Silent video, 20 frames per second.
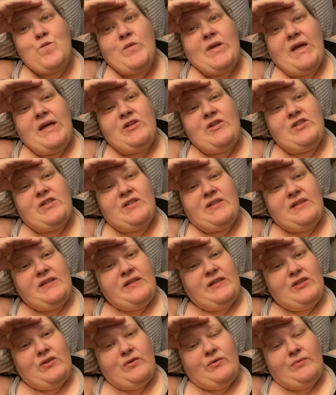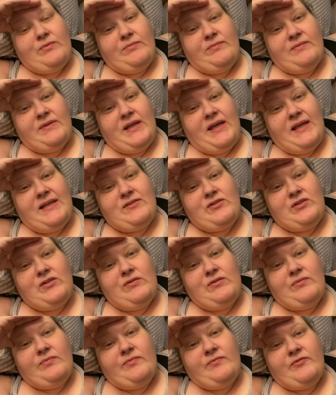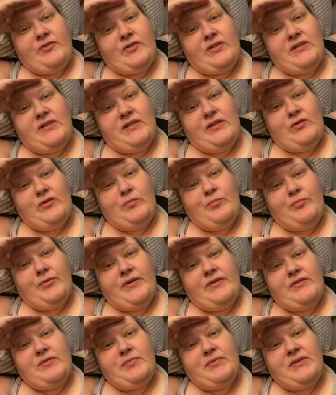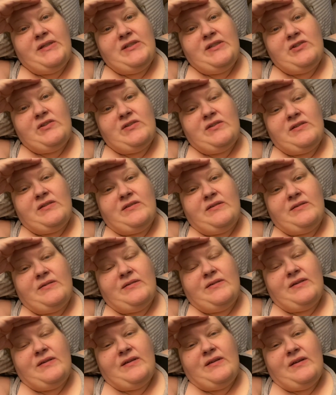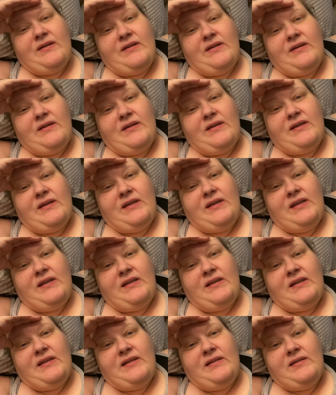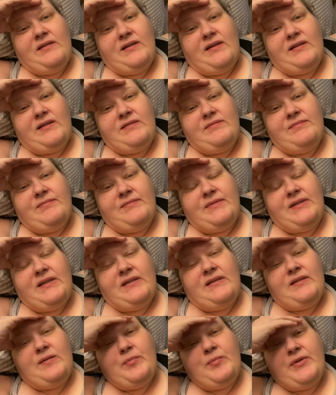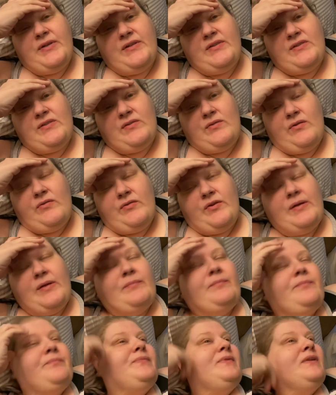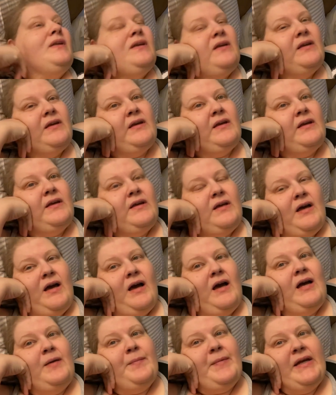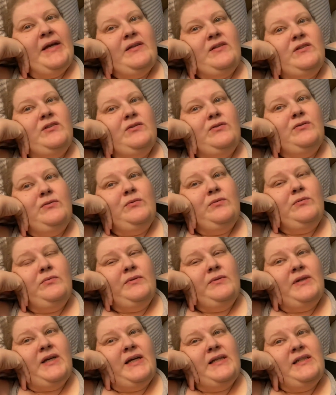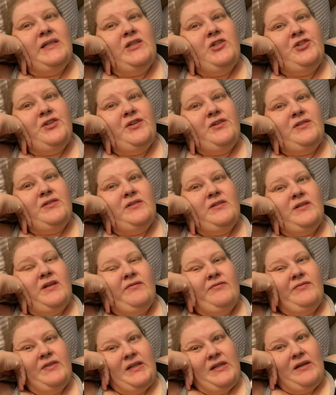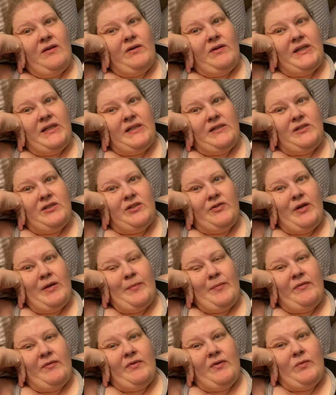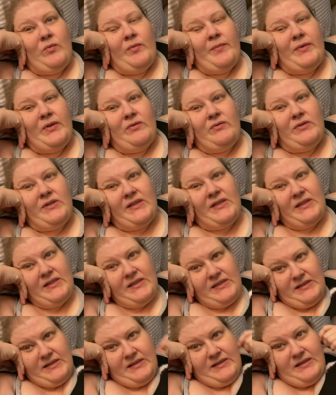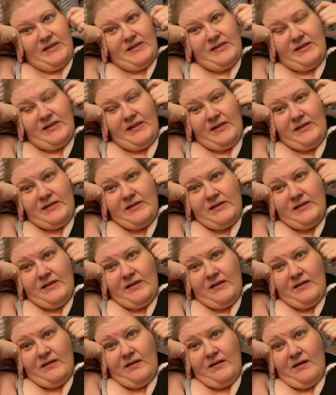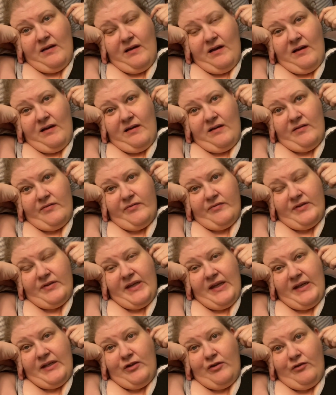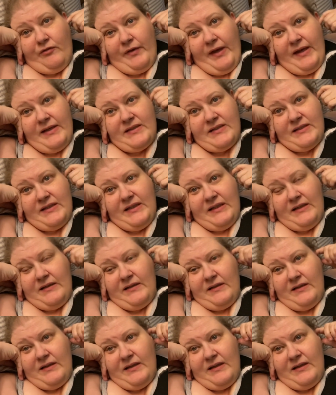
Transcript: I just continue, ask you for continued prayers, please, just a healing, God healing prayers over him. Um, I do, I did share a video on Instagram of a woman who did the statistics of getting your vaccine.